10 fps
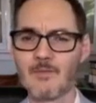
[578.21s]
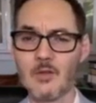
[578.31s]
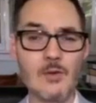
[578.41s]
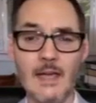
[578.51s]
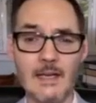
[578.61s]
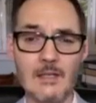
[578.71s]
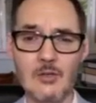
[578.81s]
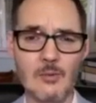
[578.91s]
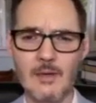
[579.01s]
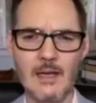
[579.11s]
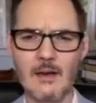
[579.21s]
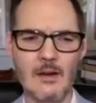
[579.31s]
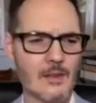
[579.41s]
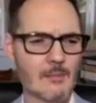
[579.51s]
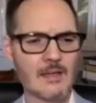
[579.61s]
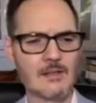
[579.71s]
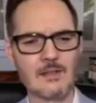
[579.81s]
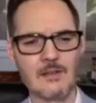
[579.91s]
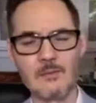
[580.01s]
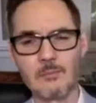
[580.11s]
you can't discriminate on the
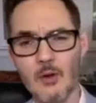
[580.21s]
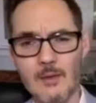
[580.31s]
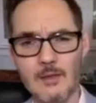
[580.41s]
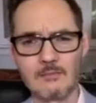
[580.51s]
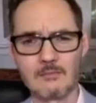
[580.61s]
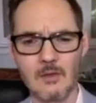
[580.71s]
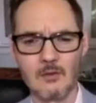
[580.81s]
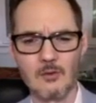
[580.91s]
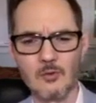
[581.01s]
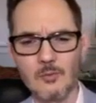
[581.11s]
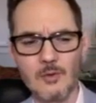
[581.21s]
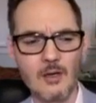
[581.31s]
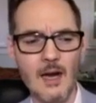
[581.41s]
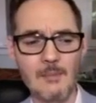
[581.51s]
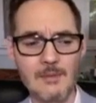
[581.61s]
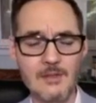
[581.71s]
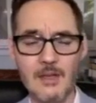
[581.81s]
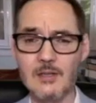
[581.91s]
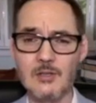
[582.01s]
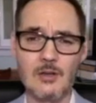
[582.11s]
basis of employment or recruitment or
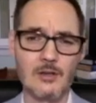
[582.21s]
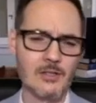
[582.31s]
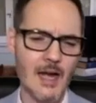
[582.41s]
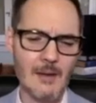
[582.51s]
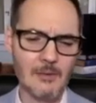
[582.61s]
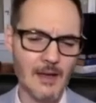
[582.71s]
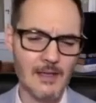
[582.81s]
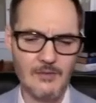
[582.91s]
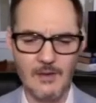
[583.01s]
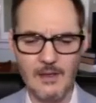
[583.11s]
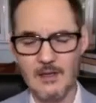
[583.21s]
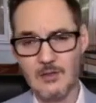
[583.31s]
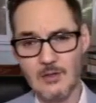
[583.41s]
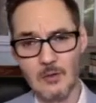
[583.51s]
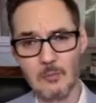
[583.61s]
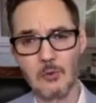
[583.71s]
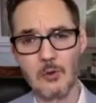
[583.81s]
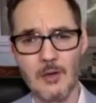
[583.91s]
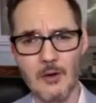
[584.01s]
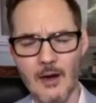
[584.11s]
compensation or job classification or
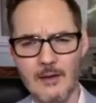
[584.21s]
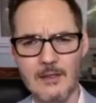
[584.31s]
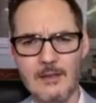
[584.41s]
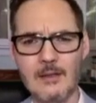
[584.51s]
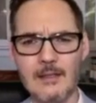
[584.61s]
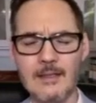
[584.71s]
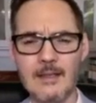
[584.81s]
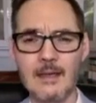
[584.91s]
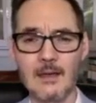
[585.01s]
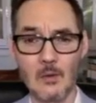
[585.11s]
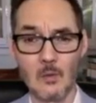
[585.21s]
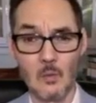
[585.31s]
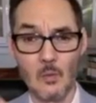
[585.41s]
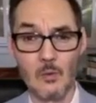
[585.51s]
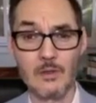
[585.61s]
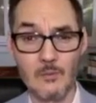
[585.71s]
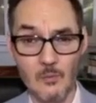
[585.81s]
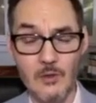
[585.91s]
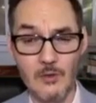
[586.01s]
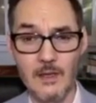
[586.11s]
employment criteria when
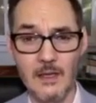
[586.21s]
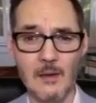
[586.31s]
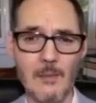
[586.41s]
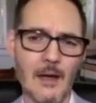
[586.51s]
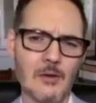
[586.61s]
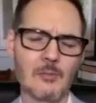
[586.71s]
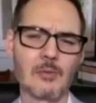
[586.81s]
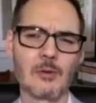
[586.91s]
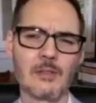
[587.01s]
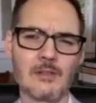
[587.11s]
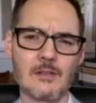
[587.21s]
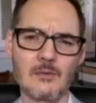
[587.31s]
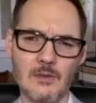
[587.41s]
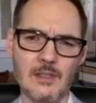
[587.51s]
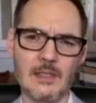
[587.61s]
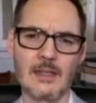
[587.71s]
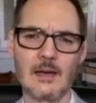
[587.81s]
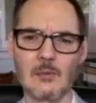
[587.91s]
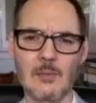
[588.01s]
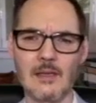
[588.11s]
you're thinking about your employees. Once again,
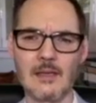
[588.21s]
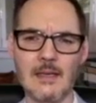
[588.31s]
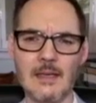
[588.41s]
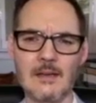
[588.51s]
that would be